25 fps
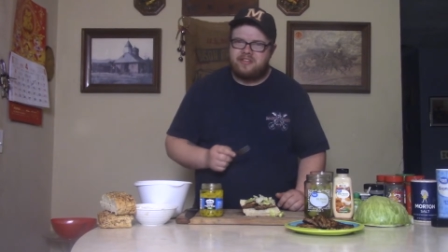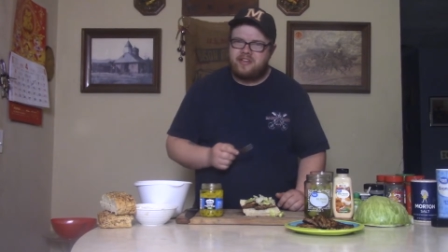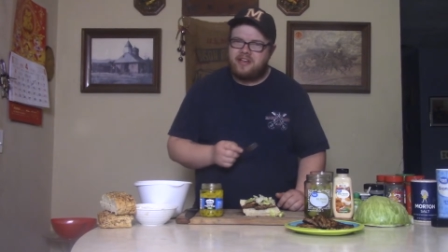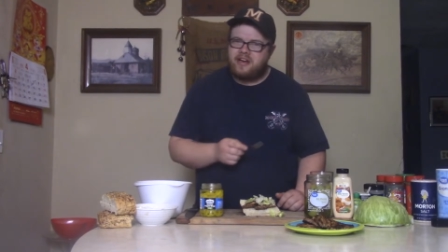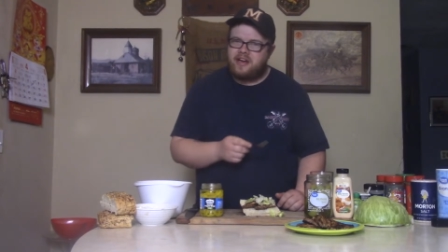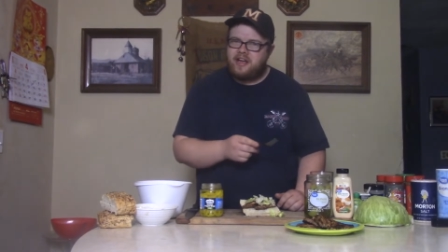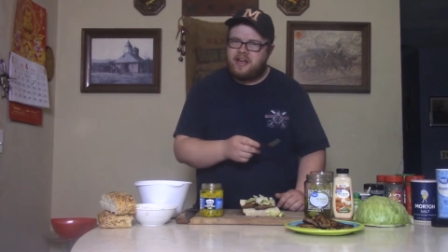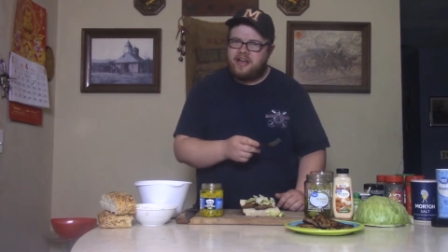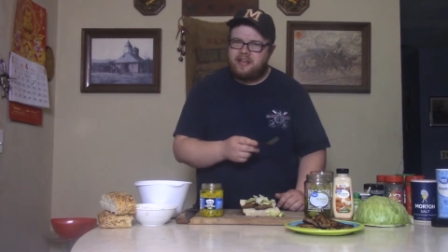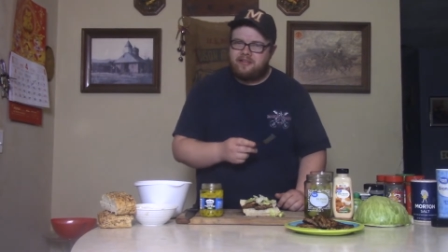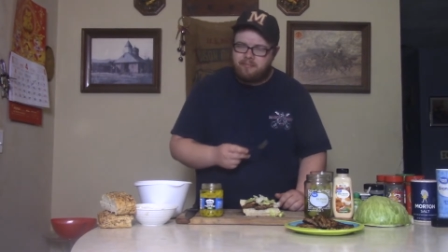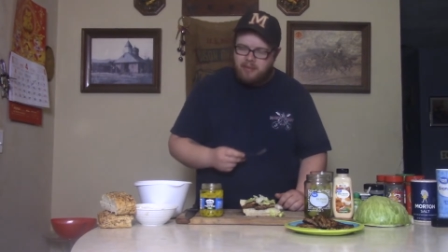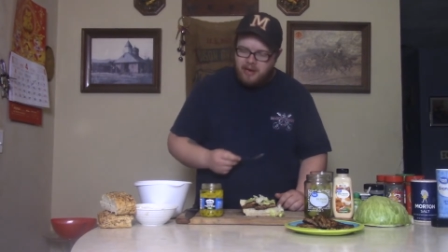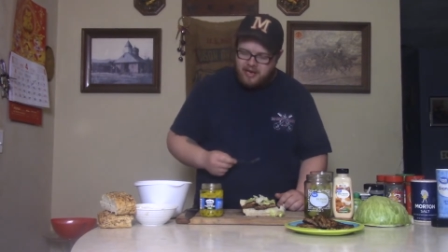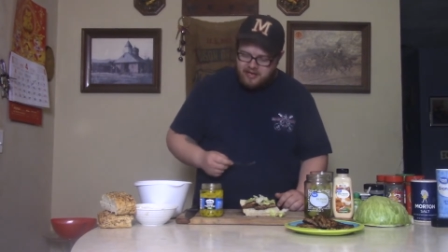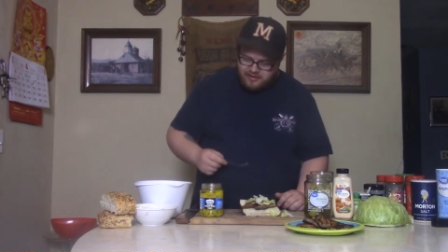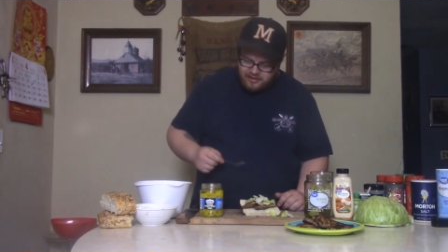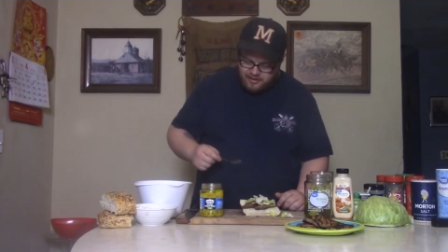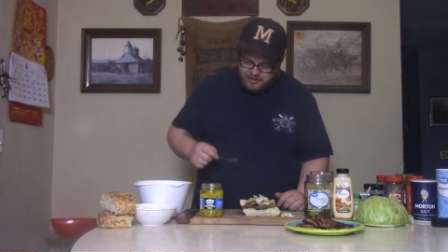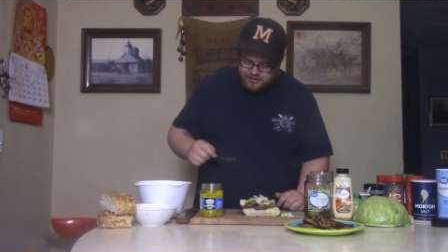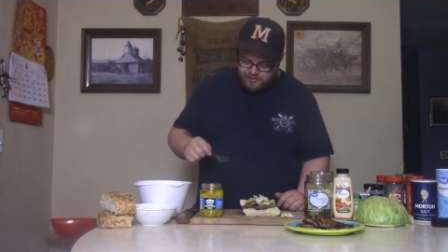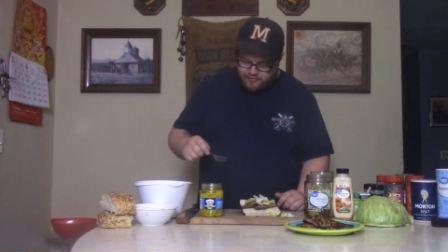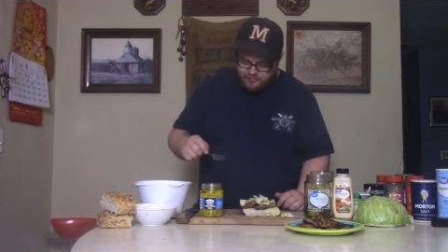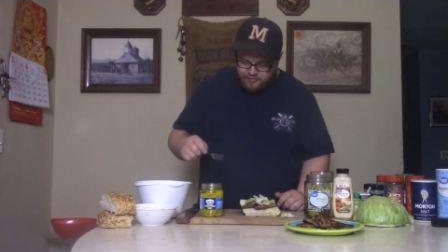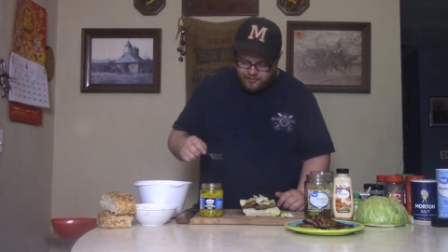that I had back
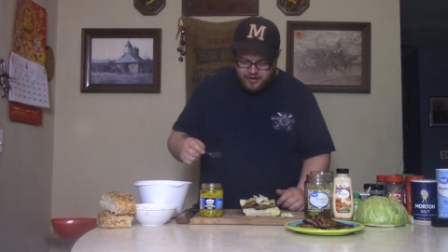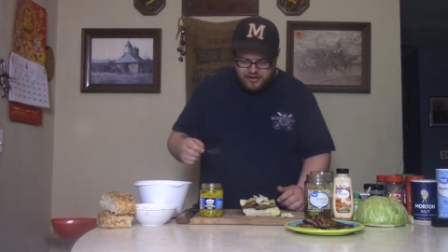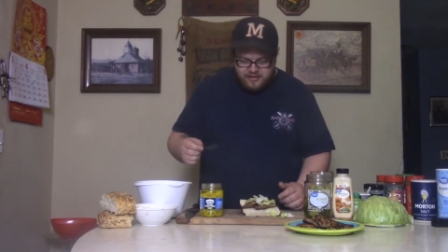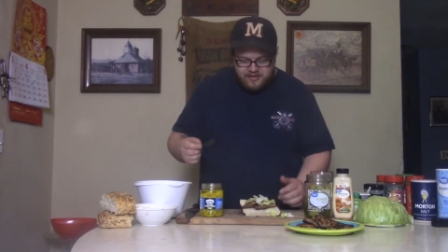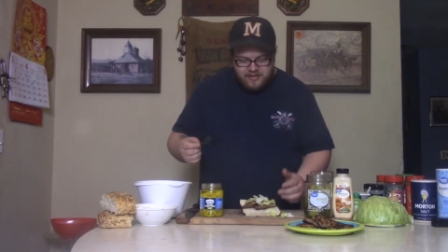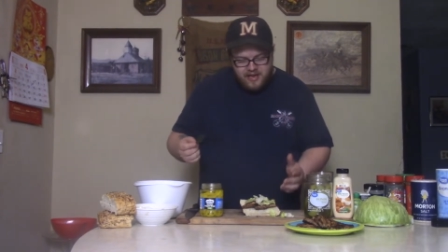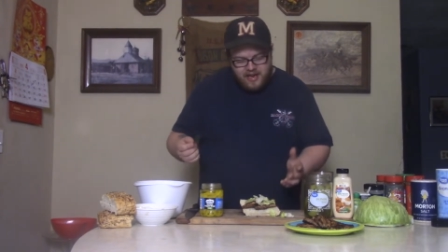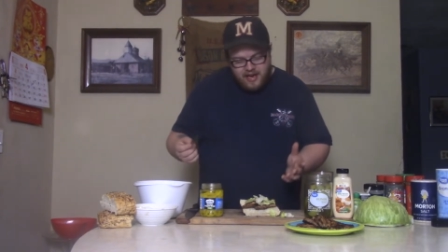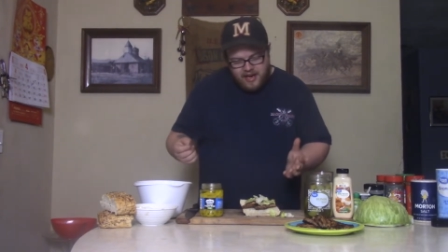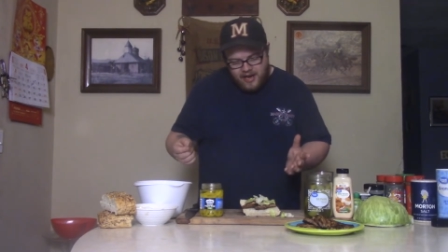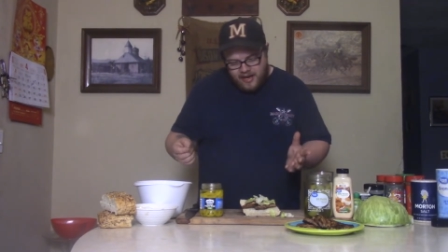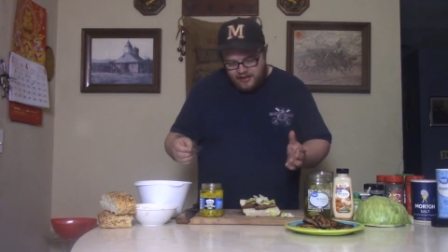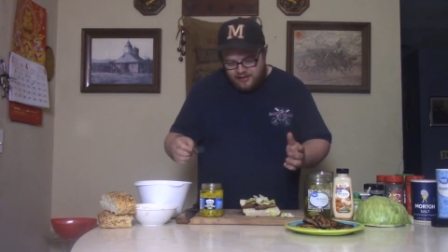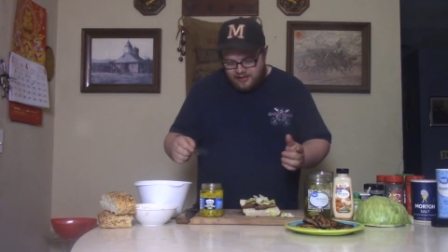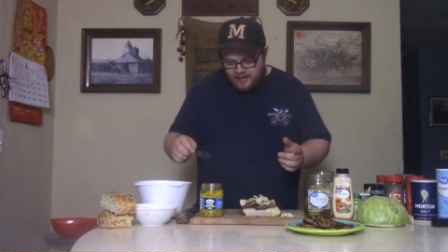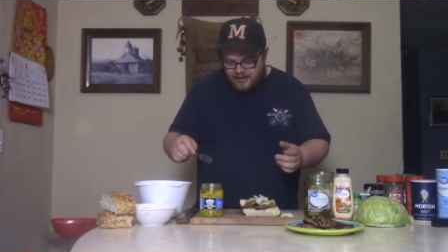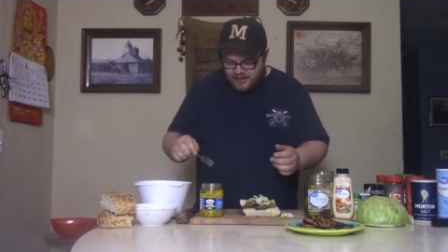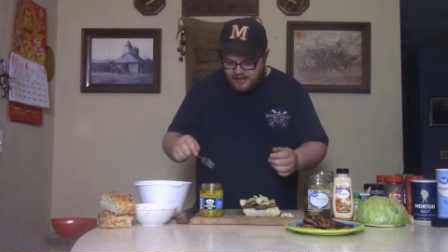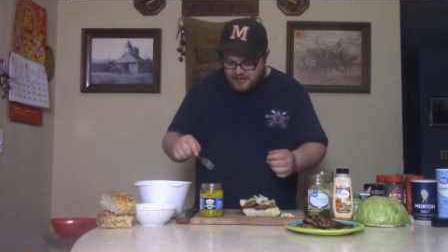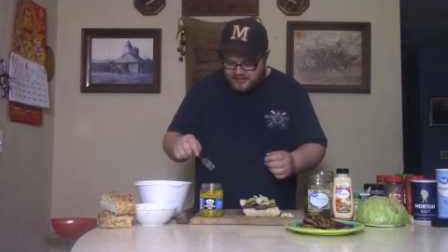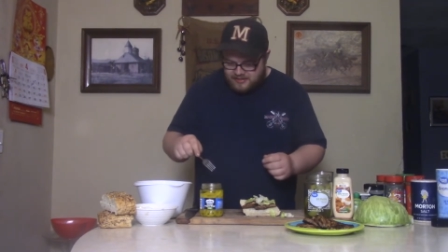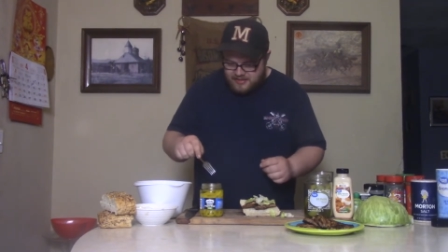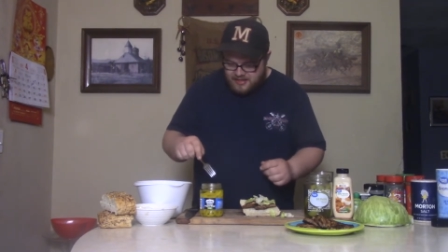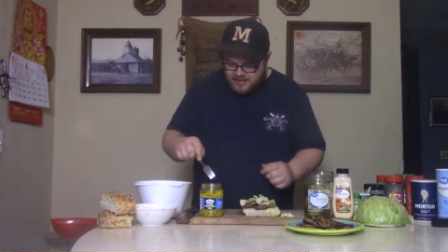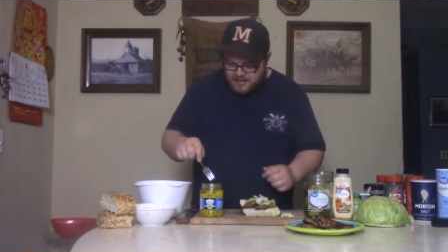there in the fridge. And like
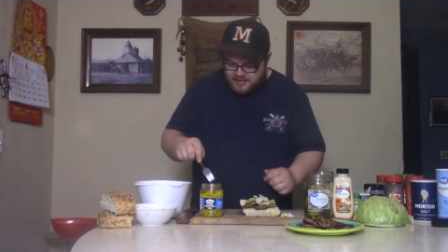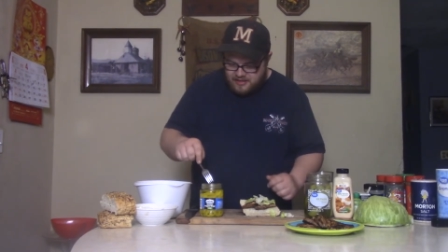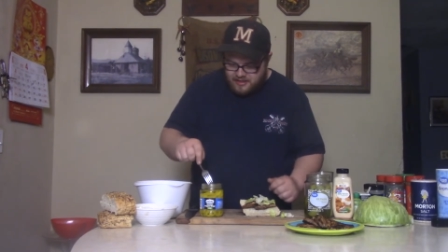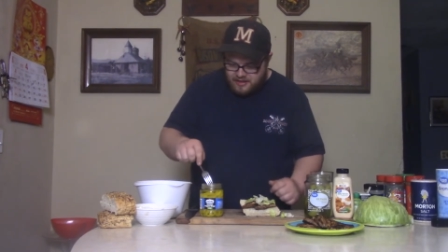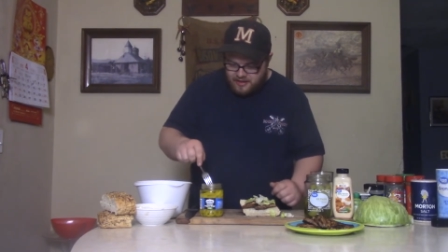I said,